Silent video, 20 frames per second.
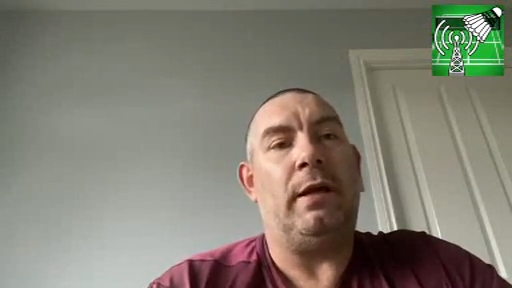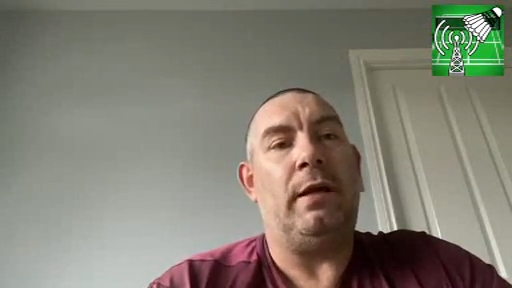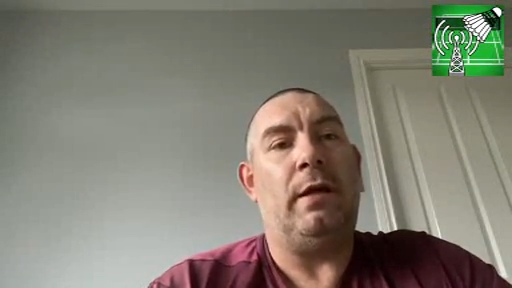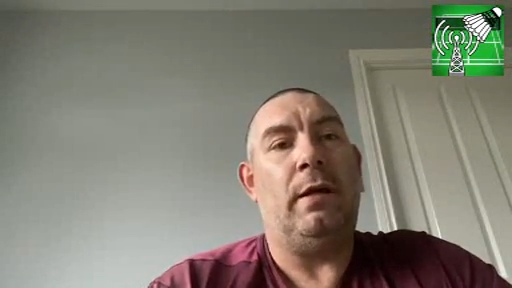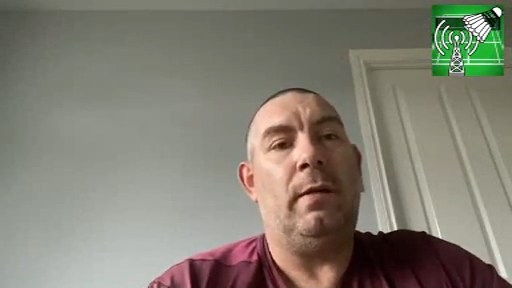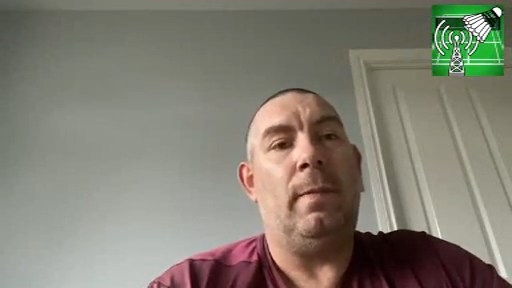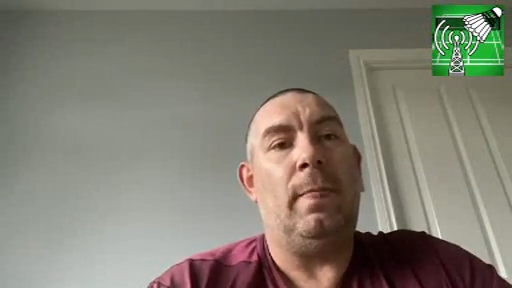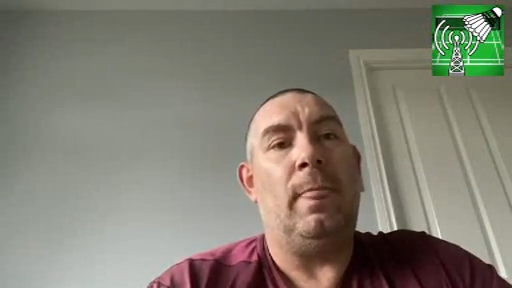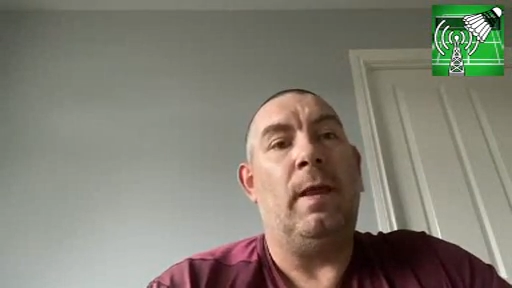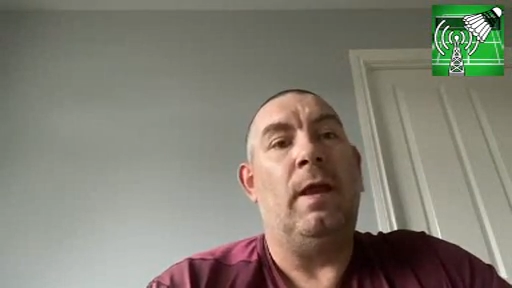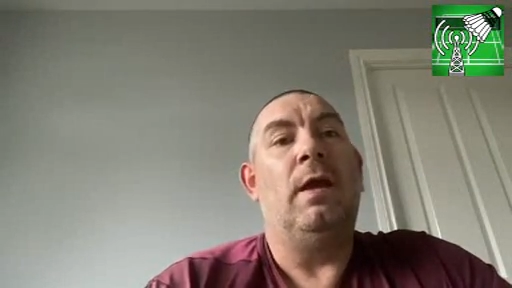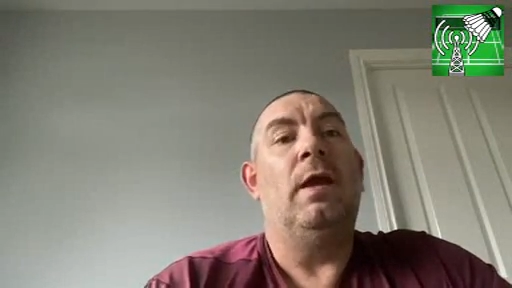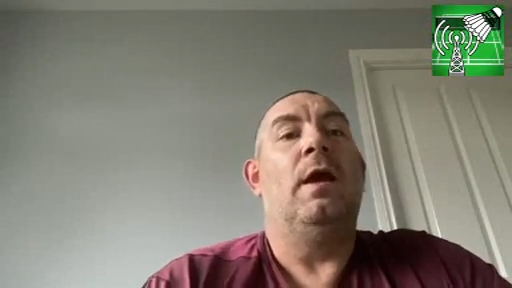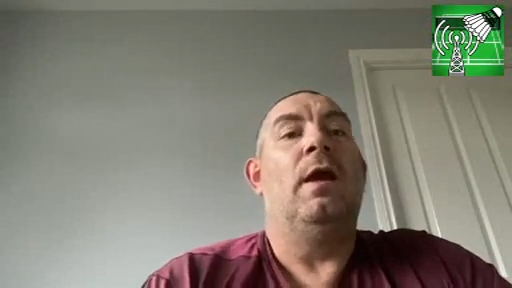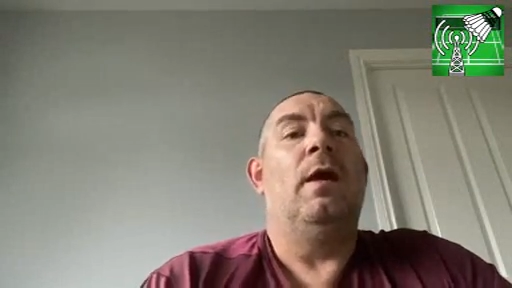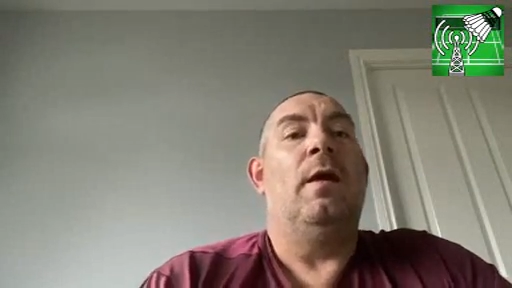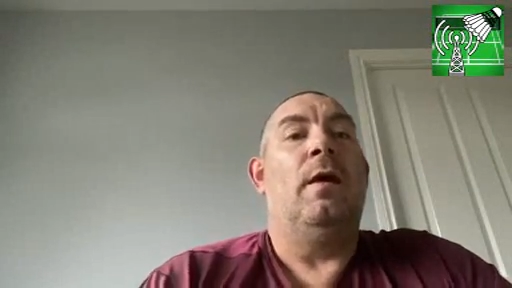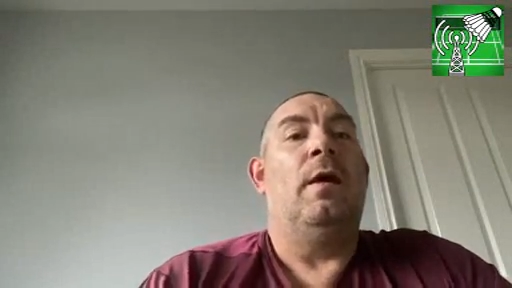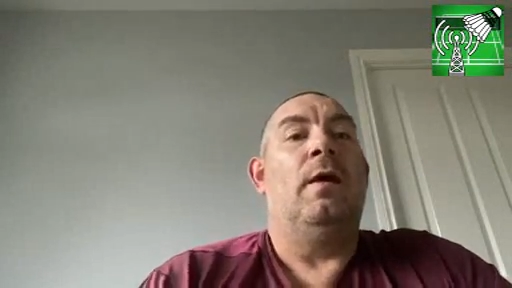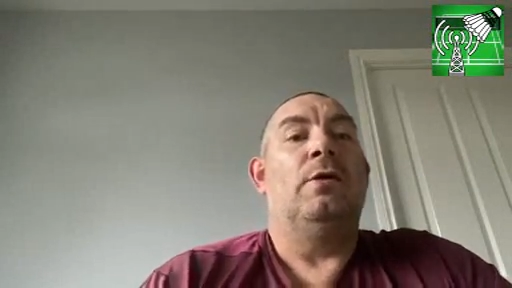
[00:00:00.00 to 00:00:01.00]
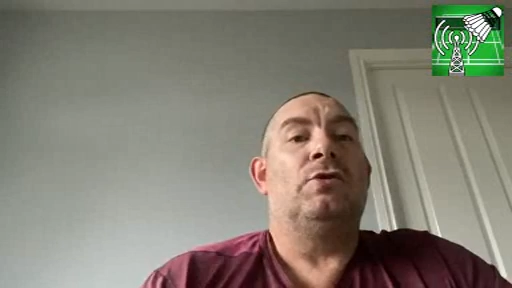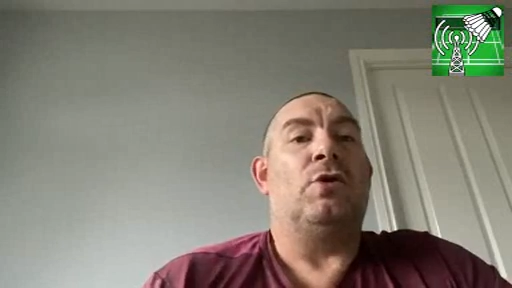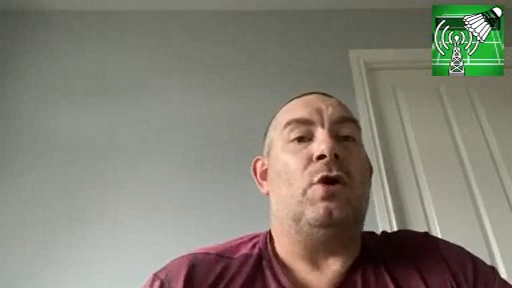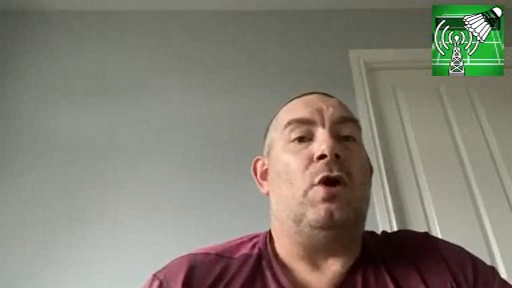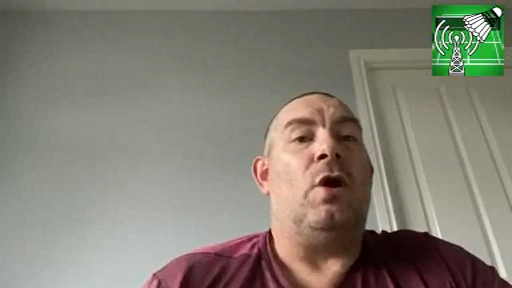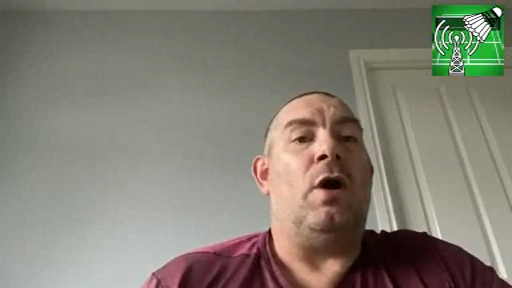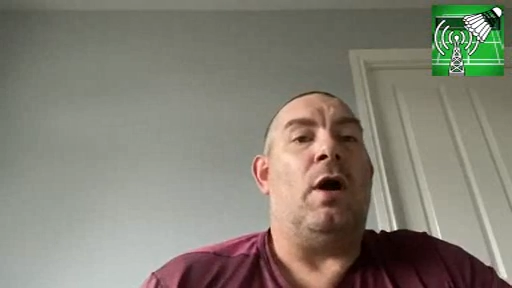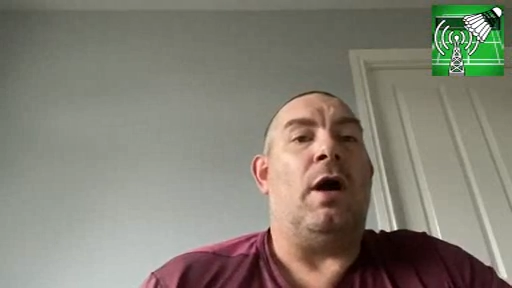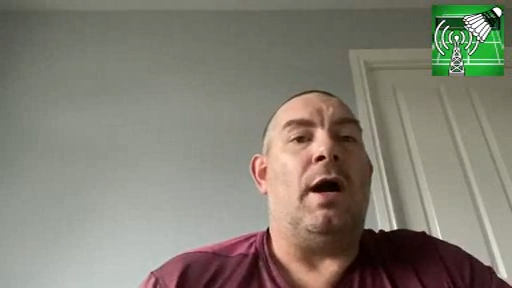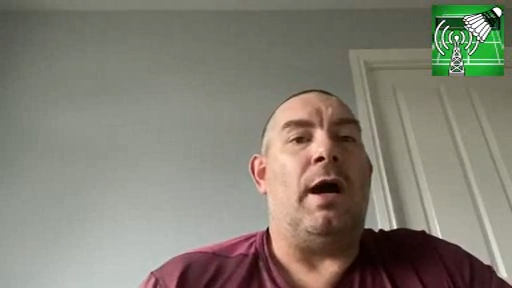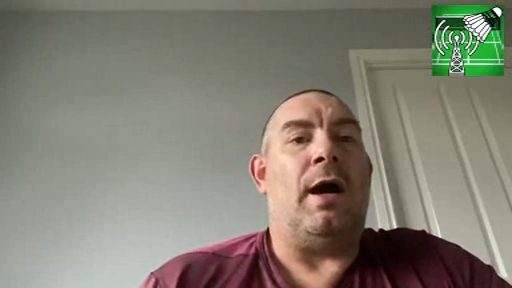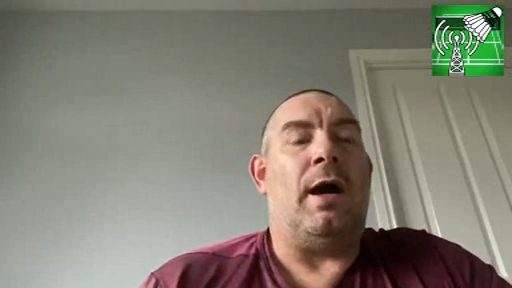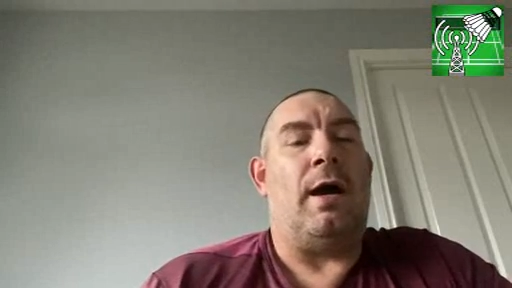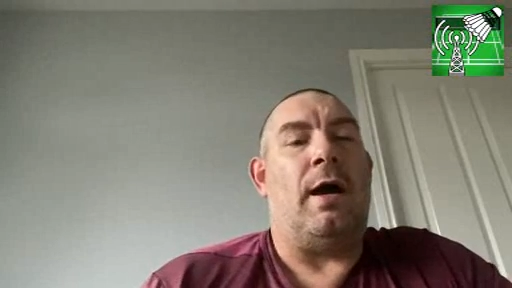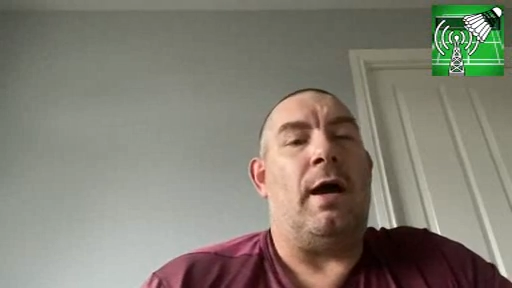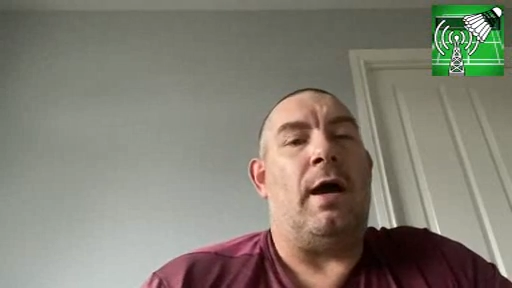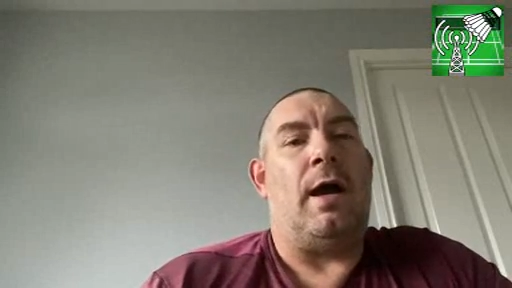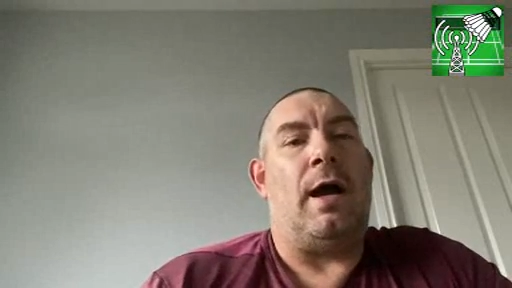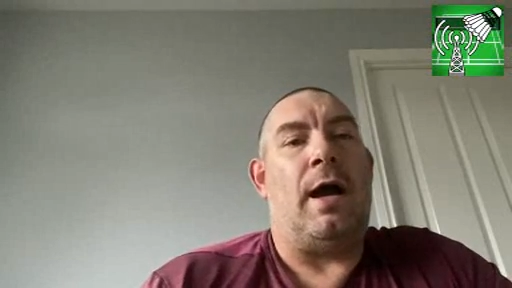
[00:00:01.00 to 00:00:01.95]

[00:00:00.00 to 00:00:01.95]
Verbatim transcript: but they've narrowed it down now.